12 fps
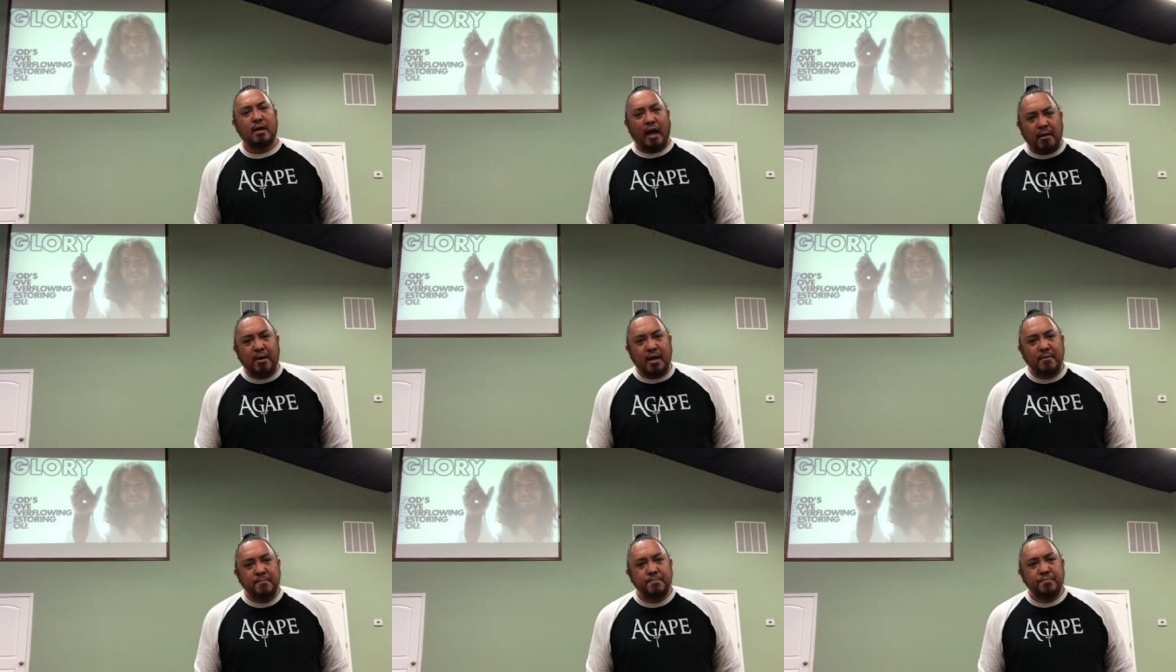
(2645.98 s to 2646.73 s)

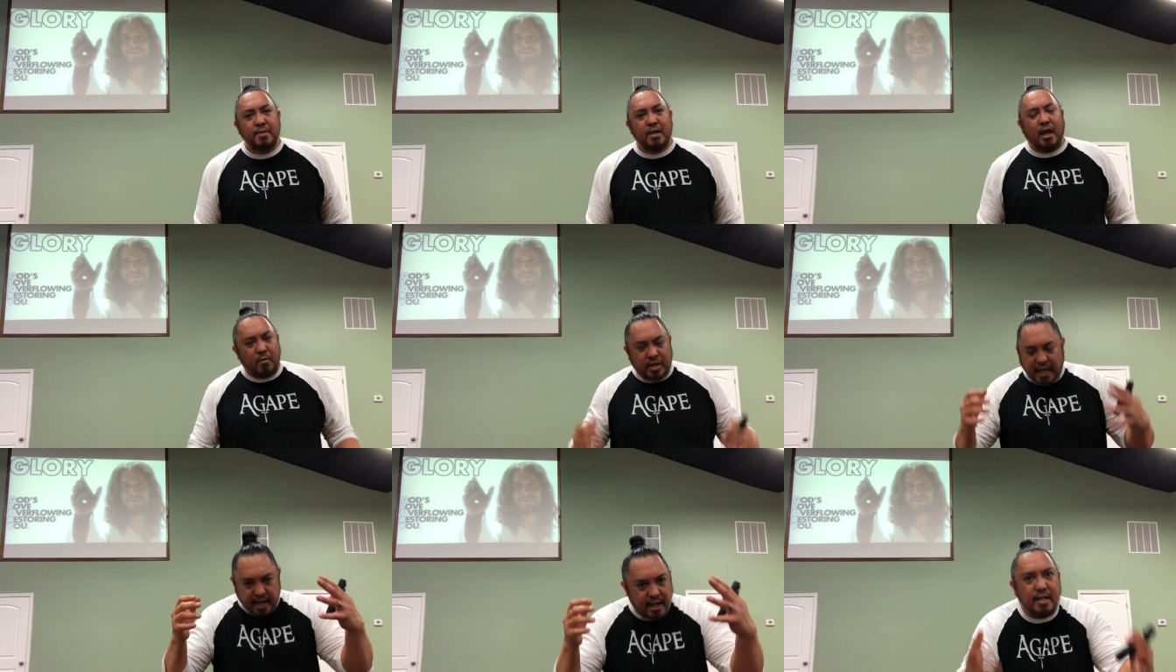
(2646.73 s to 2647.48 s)
Amen.
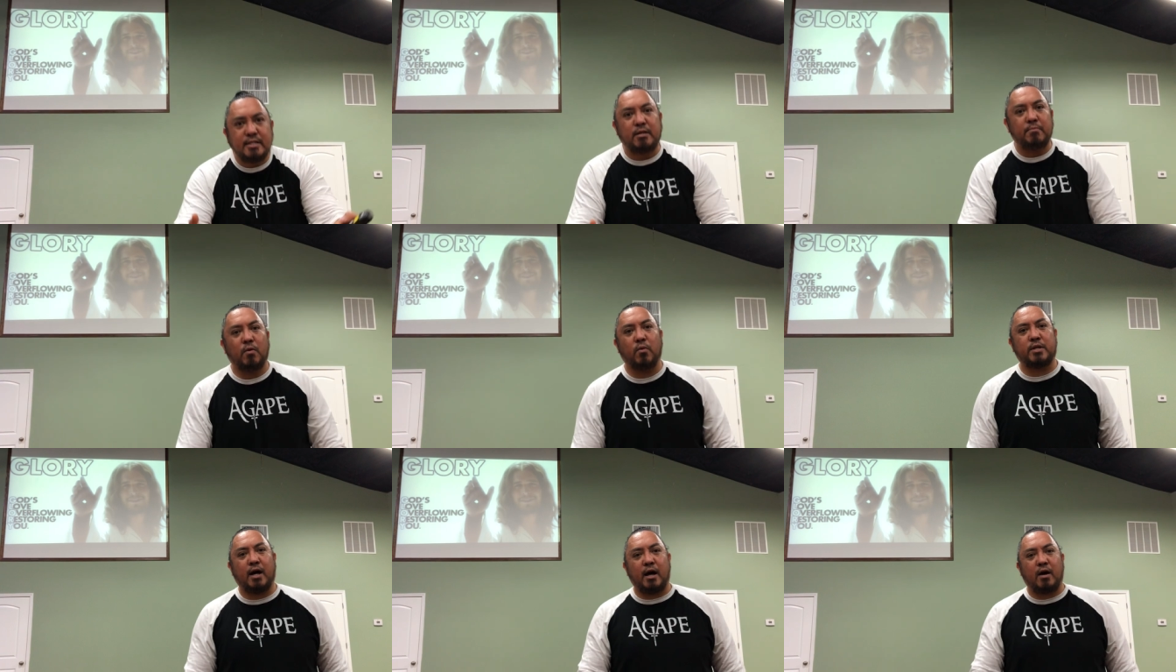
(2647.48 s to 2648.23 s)
Get intimate
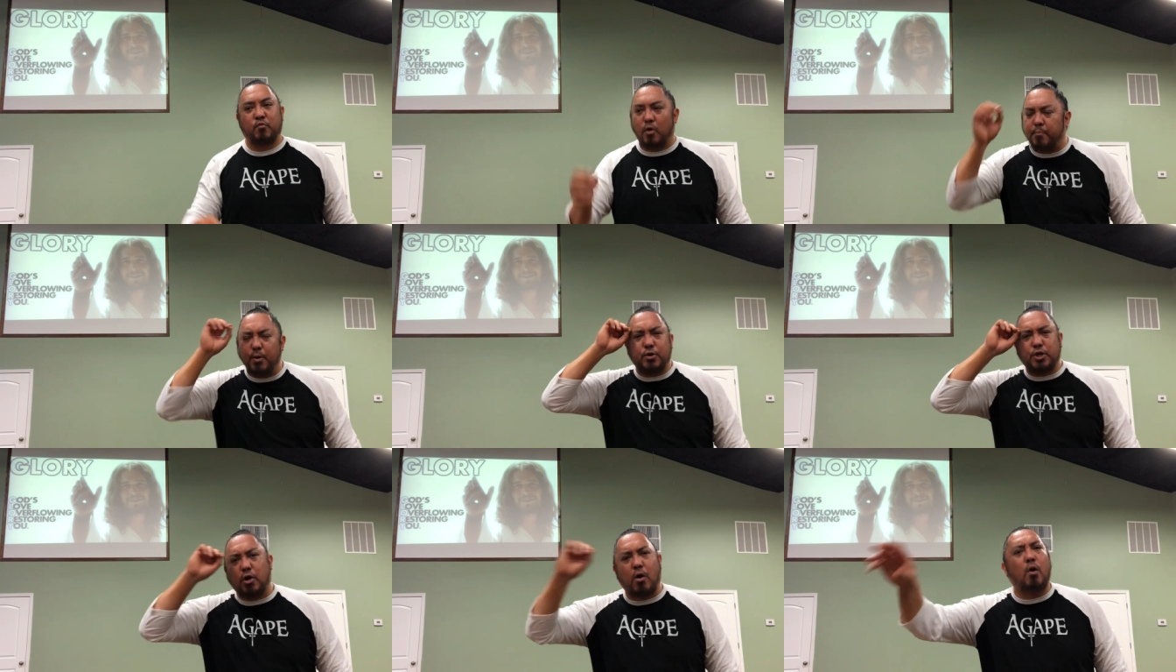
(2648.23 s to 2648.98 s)
with God.
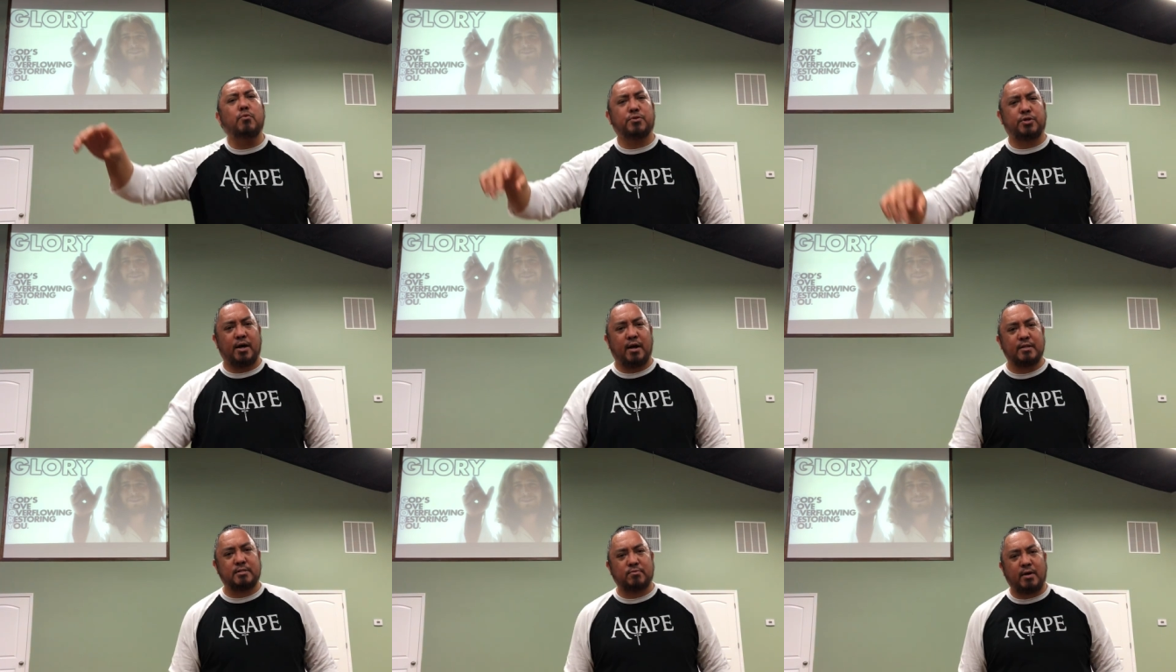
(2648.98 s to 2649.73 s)
Rebuke your own
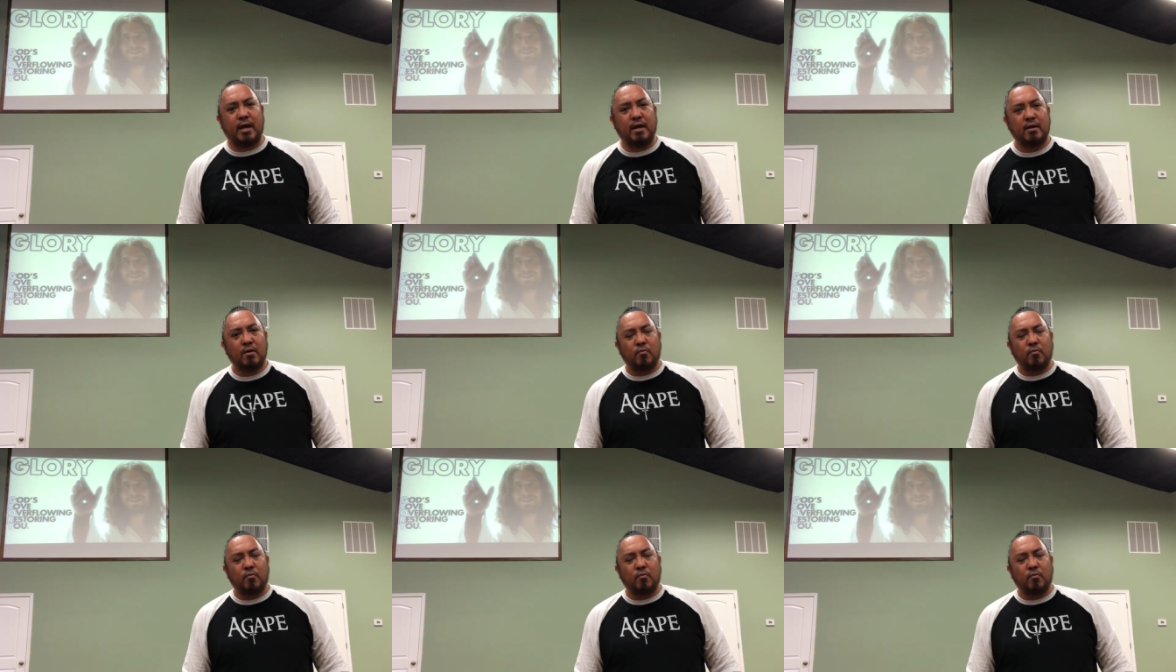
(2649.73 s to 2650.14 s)
thoughts, right?